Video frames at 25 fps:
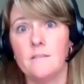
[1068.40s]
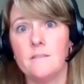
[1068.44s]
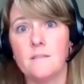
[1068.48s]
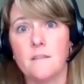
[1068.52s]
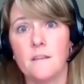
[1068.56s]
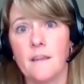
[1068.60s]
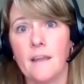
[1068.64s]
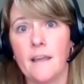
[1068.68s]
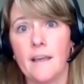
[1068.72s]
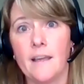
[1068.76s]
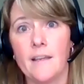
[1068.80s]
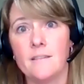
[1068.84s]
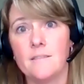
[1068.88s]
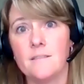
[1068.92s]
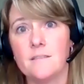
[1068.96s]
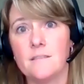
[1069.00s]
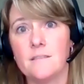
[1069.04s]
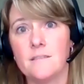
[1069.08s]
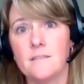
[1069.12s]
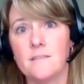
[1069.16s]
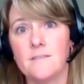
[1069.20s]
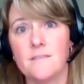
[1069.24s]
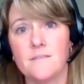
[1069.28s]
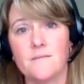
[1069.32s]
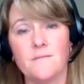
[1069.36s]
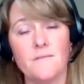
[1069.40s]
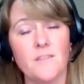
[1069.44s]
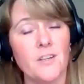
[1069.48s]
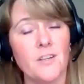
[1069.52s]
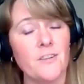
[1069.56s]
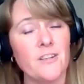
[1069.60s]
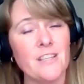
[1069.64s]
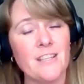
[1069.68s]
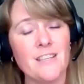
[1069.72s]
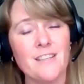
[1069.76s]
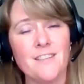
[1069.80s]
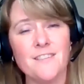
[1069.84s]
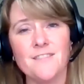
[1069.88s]
that it's
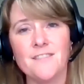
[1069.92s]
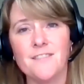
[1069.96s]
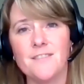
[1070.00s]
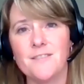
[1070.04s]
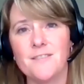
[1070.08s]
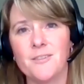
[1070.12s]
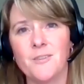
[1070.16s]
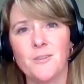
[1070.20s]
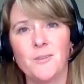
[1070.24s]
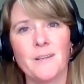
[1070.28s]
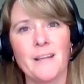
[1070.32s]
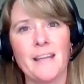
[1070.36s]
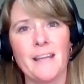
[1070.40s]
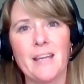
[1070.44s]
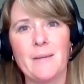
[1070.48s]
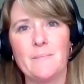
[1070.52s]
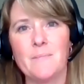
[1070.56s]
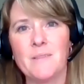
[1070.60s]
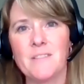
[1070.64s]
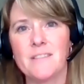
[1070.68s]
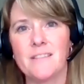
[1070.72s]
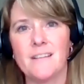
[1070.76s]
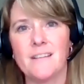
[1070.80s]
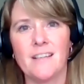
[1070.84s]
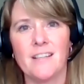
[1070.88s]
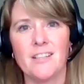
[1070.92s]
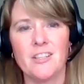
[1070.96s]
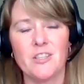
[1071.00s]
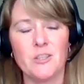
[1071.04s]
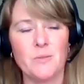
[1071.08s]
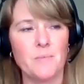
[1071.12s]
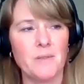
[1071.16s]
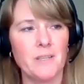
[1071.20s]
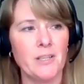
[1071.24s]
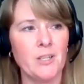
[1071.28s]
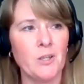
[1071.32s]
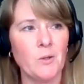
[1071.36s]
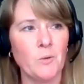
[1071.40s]
very easy to go to Amazon, you
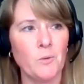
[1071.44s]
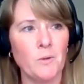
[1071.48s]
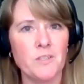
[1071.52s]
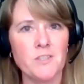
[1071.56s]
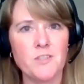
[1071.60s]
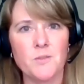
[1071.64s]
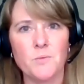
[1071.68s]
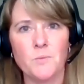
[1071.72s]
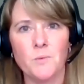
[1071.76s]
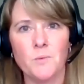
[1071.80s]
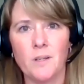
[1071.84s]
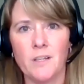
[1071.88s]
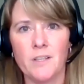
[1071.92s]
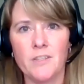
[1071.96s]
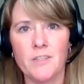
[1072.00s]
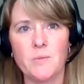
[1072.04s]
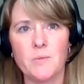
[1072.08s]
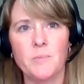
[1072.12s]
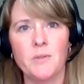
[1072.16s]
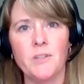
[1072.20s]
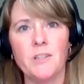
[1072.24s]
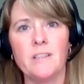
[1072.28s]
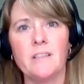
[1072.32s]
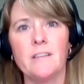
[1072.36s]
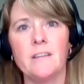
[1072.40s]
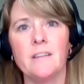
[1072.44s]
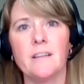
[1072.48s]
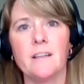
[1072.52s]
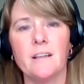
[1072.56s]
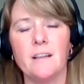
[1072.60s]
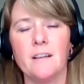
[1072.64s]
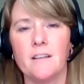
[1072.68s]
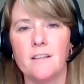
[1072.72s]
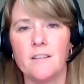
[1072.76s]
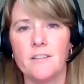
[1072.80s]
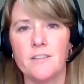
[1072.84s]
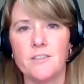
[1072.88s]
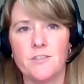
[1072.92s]
pick out what you want, you put it in the
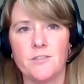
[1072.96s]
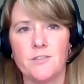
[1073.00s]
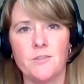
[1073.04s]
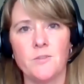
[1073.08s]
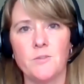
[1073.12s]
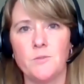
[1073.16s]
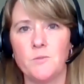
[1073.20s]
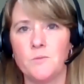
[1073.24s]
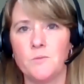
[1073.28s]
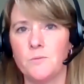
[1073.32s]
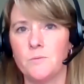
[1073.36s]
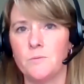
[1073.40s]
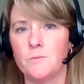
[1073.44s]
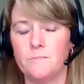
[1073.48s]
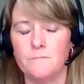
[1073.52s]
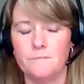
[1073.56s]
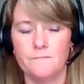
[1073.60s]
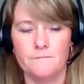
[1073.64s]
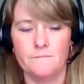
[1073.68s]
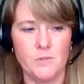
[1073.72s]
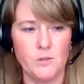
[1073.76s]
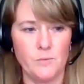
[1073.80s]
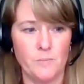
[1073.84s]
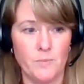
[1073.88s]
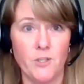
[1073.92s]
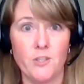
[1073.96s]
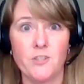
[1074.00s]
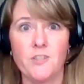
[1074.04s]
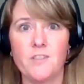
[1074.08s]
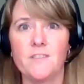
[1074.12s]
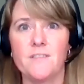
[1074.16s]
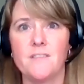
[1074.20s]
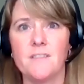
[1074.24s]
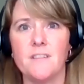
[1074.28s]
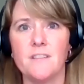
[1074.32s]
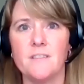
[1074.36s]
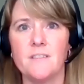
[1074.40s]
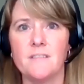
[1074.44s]
cart, you
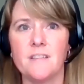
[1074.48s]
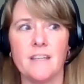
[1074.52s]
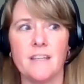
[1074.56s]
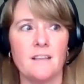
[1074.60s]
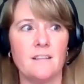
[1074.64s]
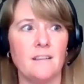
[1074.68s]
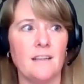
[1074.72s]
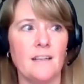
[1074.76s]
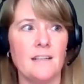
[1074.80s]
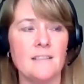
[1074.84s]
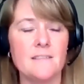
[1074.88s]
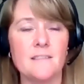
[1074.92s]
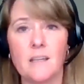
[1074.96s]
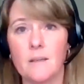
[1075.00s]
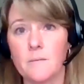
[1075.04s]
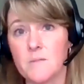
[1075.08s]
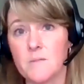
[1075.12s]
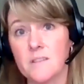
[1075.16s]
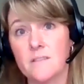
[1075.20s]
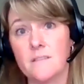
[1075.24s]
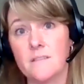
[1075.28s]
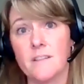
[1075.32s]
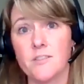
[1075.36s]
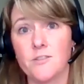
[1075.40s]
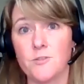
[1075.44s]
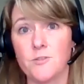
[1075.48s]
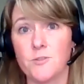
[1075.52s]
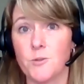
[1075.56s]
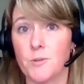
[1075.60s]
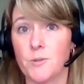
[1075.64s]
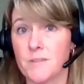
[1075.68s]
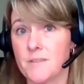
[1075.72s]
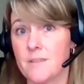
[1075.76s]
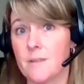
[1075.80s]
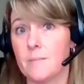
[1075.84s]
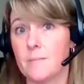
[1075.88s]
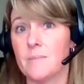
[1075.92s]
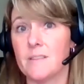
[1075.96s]
purchase it, and a lot of times it's at your
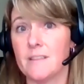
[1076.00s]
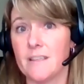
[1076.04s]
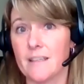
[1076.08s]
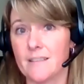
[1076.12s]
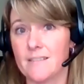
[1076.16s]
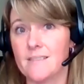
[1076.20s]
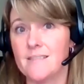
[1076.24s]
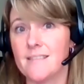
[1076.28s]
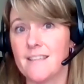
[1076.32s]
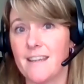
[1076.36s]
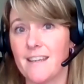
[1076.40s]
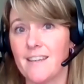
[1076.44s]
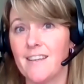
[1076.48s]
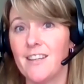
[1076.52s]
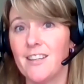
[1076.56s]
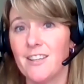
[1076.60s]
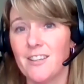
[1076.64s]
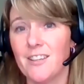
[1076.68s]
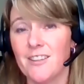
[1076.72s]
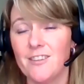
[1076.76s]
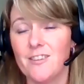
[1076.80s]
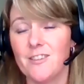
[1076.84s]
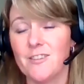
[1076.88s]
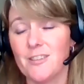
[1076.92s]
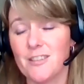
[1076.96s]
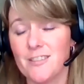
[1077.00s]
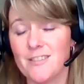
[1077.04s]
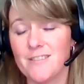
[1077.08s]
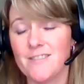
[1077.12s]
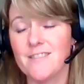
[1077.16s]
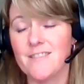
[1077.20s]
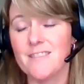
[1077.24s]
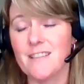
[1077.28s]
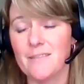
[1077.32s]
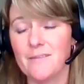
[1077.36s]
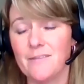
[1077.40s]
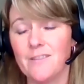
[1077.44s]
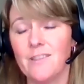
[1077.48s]
doorstep the next day. There is
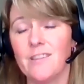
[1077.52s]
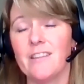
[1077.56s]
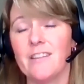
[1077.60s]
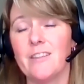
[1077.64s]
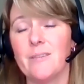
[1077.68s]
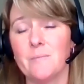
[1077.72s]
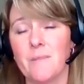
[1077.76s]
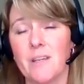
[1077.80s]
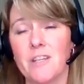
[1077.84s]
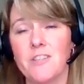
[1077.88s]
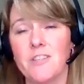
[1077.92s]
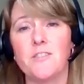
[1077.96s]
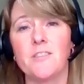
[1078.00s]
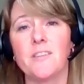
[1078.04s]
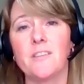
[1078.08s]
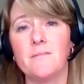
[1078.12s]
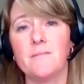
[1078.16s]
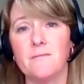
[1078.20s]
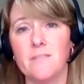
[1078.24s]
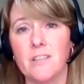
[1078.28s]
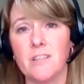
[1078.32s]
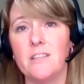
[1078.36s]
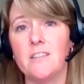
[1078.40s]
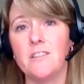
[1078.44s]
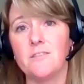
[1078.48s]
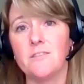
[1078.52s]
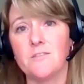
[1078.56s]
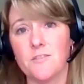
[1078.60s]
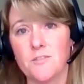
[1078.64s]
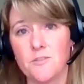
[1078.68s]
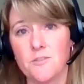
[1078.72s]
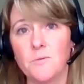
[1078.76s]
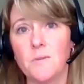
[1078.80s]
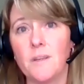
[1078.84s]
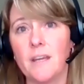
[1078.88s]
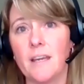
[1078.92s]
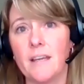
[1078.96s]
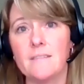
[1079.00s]
definitely a major convenience
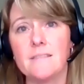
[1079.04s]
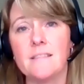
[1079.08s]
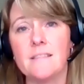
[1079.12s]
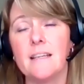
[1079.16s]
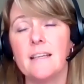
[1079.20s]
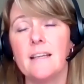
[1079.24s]
to that.